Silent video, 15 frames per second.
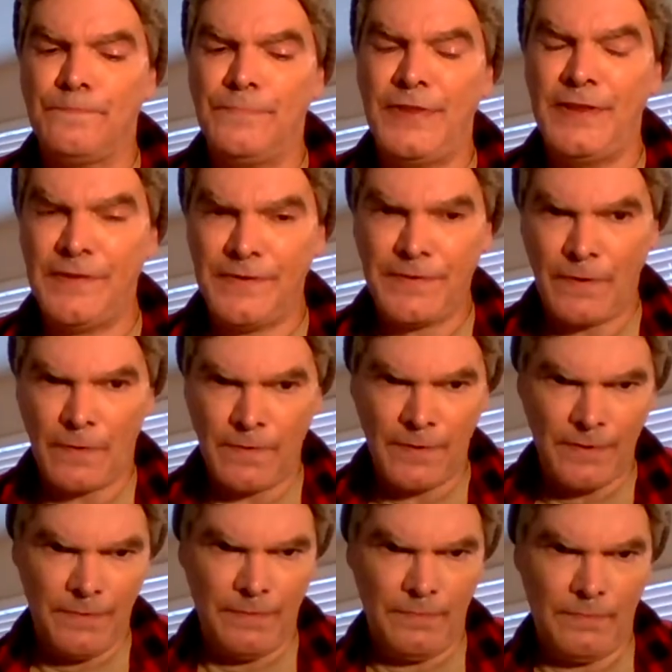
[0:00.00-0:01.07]
this
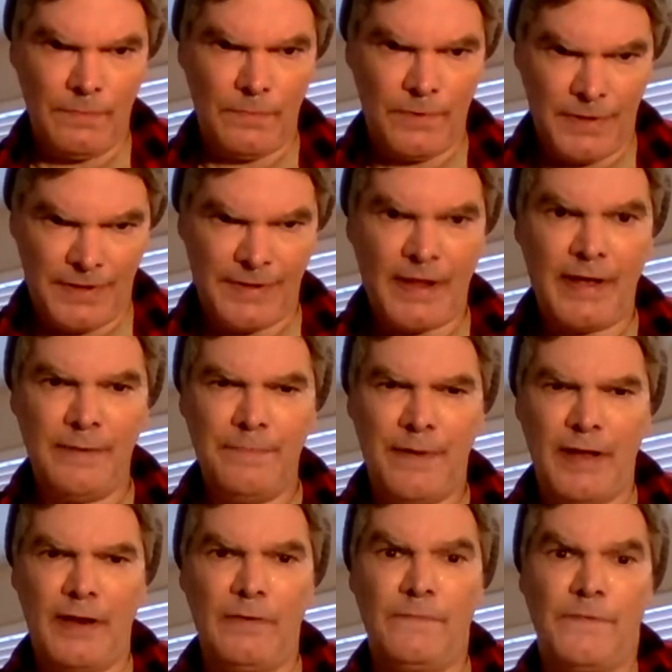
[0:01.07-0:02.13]
started, the side
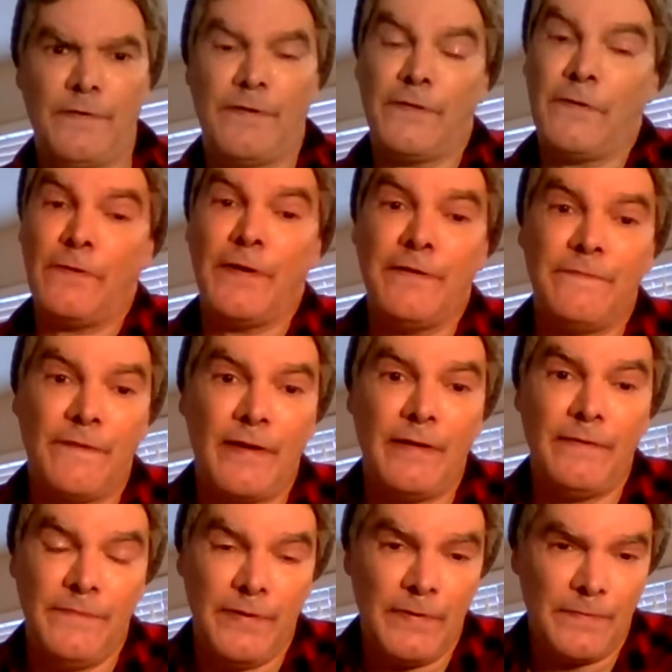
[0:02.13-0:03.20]
pain, for
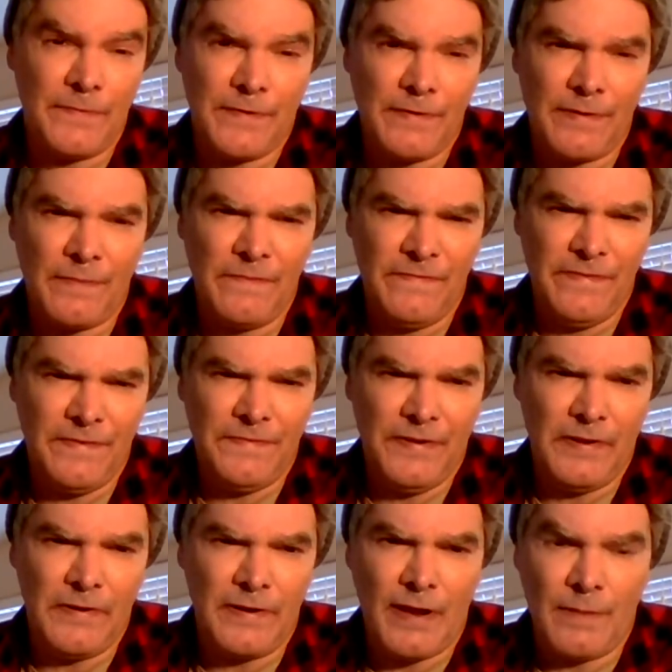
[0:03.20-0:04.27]
35 years, because
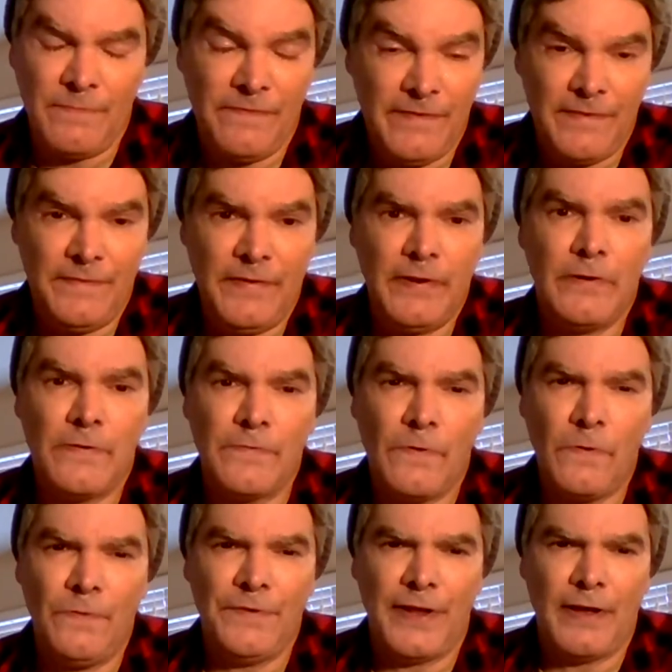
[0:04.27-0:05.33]
I'm 50 years
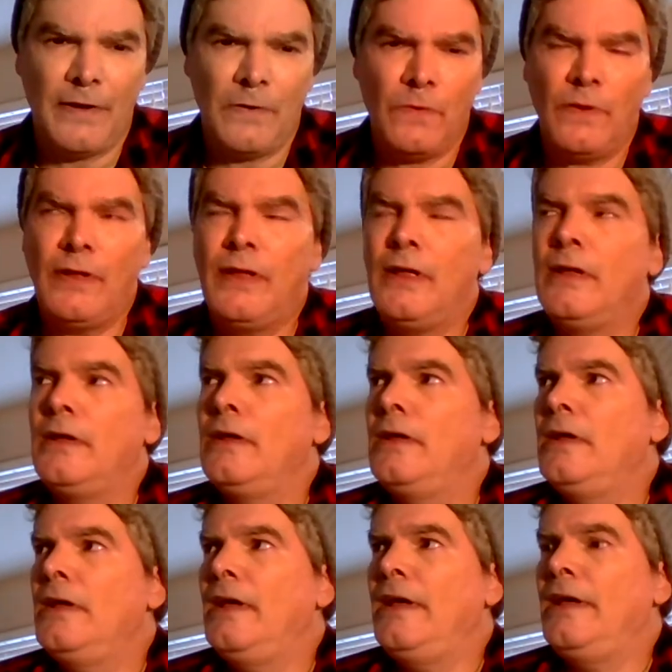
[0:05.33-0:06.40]
old now.
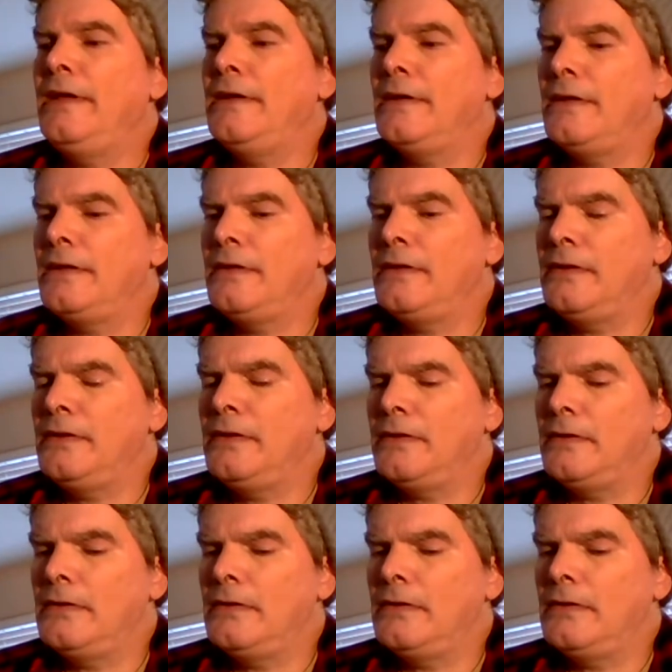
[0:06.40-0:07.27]
And